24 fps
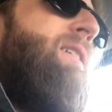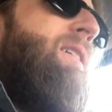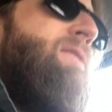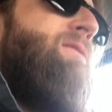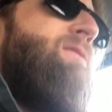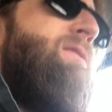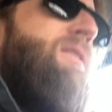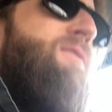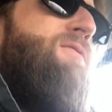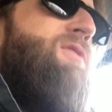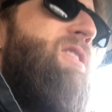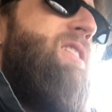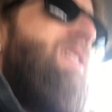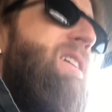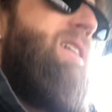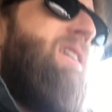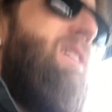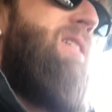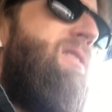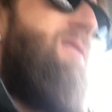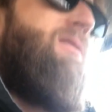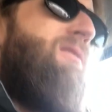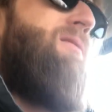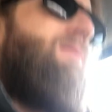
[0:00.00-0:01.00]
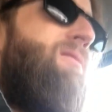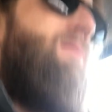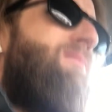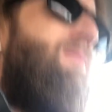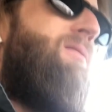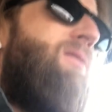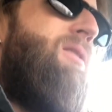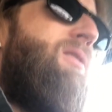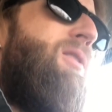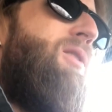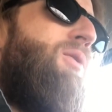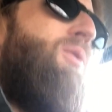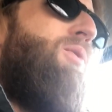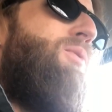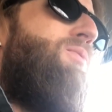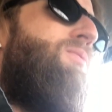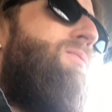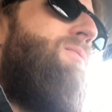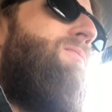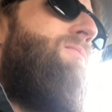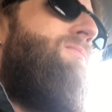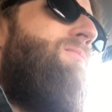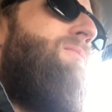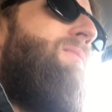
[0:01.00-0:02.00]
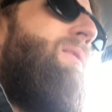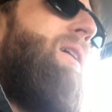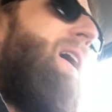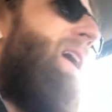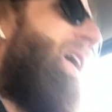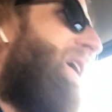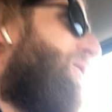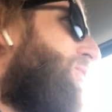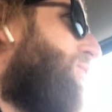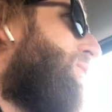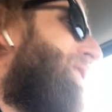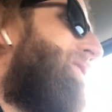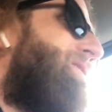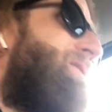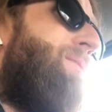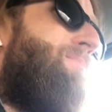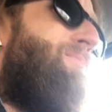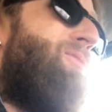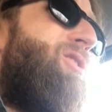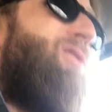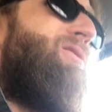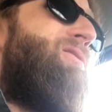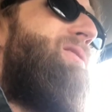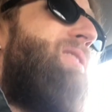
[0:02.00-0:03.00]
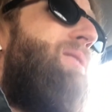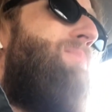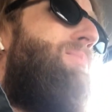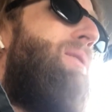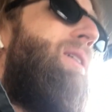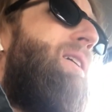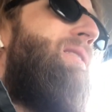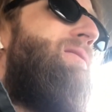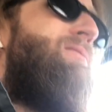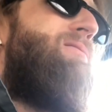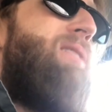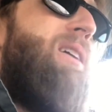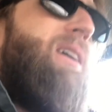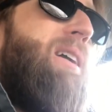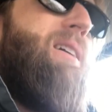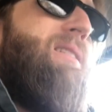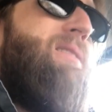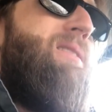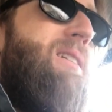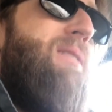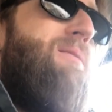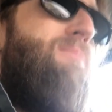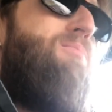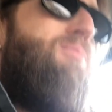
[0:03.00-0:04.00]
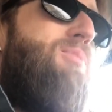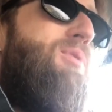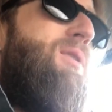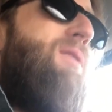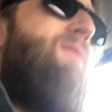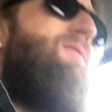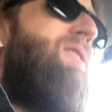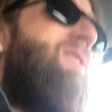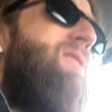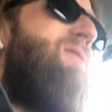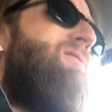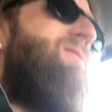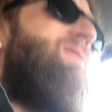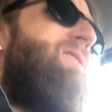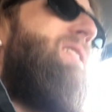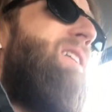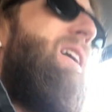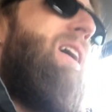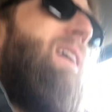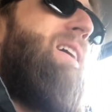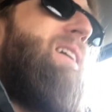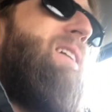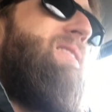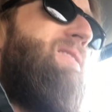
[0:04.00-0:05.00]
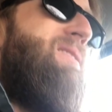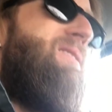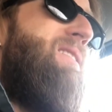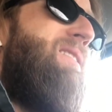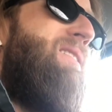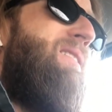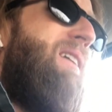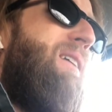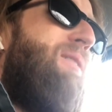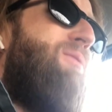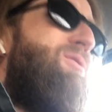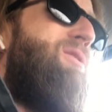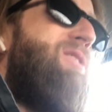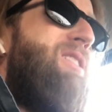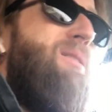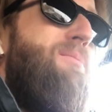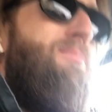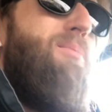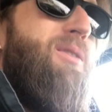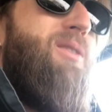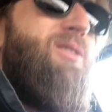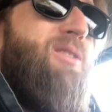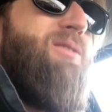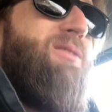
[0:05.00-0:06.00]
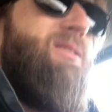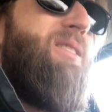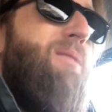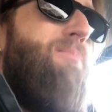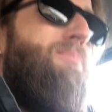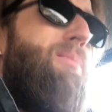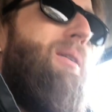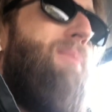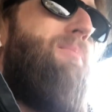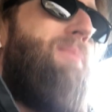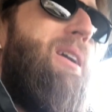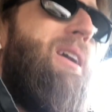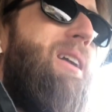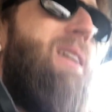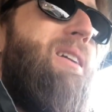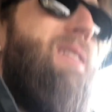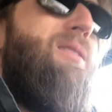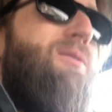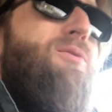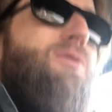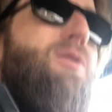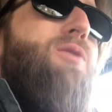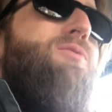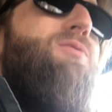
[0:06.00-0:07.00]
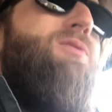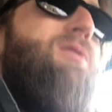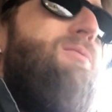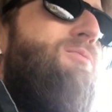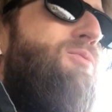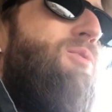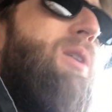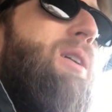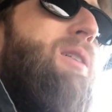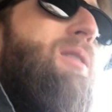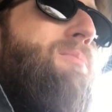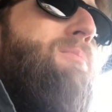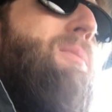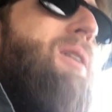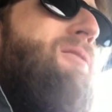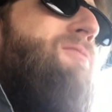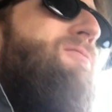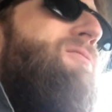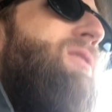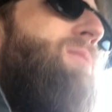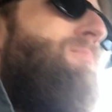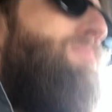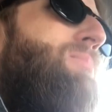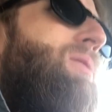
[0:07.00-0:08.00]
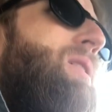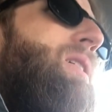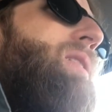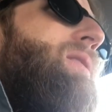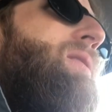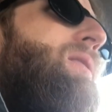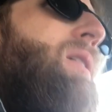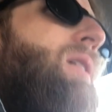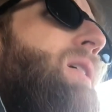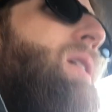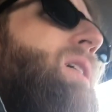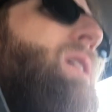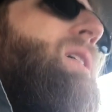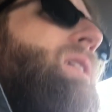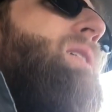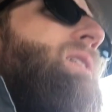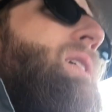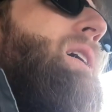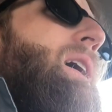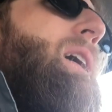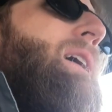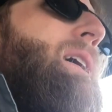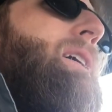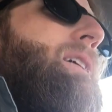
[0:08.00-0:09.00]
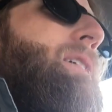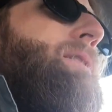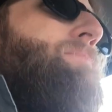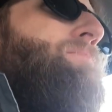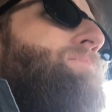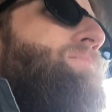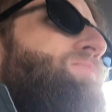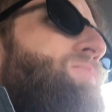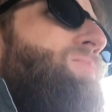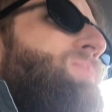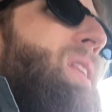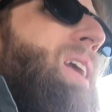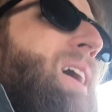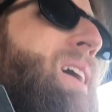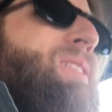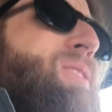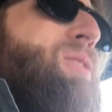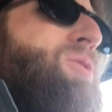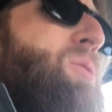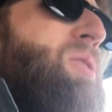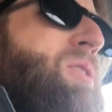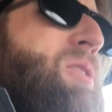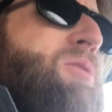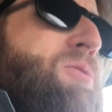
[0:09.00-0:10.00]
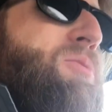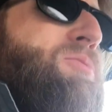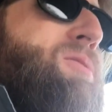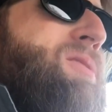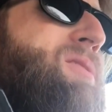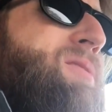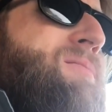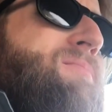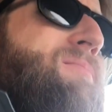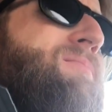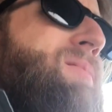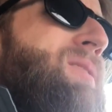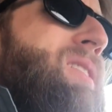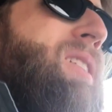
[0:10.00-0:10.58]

I love seeing, how well I'm sleeping. Like I said previously, I can see how deep a sleep I'm getting wearing my Fitbit. And you can use,